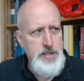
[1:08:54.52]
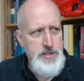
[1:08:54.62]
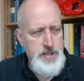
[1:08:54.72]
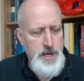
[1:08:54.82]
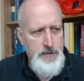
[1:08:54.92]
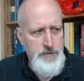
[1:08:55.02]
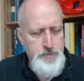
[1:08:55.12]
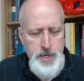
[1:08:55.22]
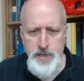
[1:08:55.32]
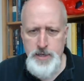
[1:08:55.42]
this stuff,
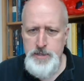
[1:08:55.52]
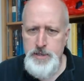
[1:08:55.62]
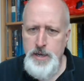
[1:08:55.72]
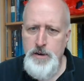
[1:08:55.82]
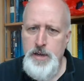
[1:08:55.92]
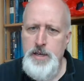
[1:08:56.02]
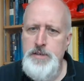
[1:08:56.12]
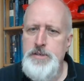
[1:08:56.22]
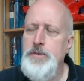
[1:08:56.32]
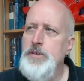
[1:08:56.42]
because here it
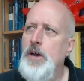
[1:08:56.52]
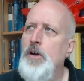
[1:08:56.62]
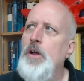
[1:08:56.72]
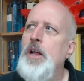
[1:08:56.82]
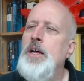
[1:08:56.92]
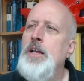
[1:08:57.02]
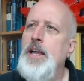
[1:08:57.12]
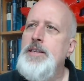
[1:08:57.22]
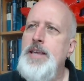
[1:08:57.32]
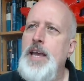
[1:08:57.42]
is. So
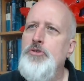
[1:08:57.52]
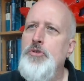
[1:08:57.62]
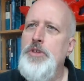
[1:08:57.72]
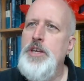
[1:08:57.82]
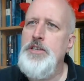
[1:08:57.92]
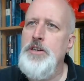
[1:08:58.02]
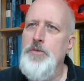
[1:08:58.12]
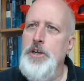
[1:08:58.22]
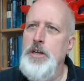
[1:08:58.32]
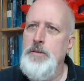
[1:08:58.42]
let's say truth isn't
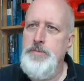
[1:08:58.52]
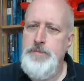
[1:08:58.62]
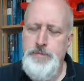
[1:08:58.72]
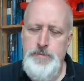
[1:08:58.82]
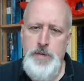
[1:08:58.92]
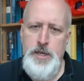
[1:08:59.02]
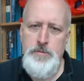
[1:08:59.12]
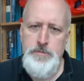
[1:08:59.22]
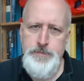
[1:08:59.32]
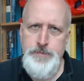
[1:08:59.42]
real.
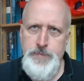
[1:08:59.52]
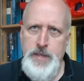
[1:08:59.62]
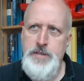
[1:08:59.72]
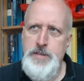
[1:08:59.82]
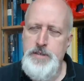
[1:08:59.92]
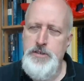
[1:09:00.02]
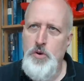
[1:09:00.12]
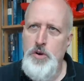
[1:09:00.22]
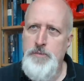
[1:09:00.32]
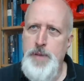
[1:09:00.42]
Well, that's the
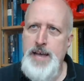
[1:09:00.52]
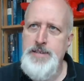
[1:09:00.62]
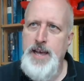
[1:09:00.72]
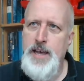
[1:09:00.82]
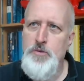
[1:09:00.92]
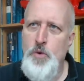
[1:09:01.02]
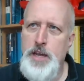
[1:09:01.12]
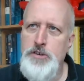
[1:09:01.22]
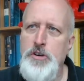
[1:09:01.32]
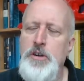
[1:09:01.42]
sort of Pascal's
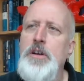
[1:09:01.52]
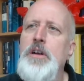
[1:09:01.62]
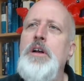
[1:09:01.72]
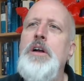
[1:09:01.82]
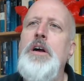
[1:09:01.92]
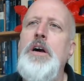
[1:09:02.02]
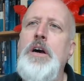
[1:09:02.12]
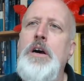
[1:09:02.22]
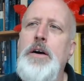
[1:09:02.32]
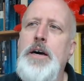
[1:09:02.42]
wager.
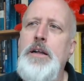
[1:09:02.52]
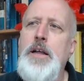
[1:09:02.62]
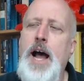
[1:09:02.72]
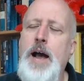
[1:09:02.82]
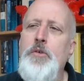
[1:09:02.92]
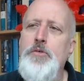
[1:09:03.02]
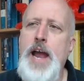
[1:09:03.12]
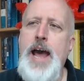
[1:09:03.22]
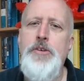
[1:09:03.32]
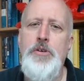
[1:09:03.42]
Well, I would
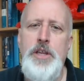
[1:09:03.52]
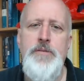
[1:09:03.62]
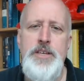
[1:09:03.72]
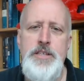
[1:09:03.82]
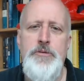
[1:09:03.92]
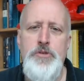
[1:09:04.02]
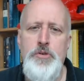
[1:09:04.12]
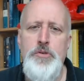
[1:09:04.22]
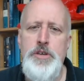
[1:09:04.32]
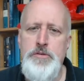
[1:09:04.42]
rather live as if truth